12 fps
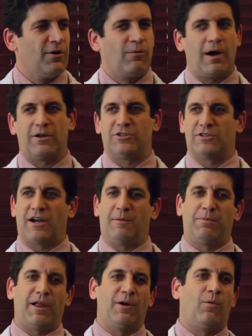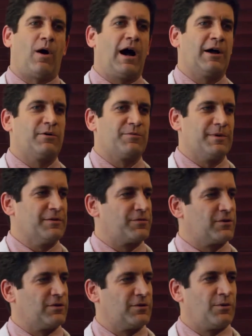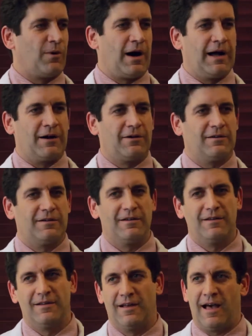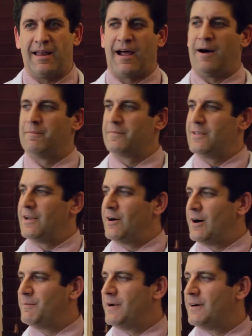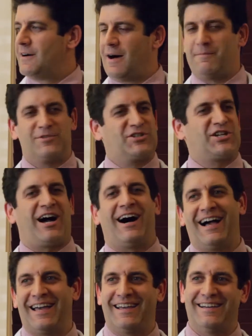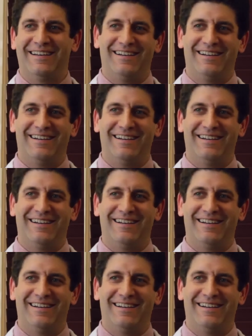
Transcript: Why don't you come play Y with me for a little while? And I'm shy.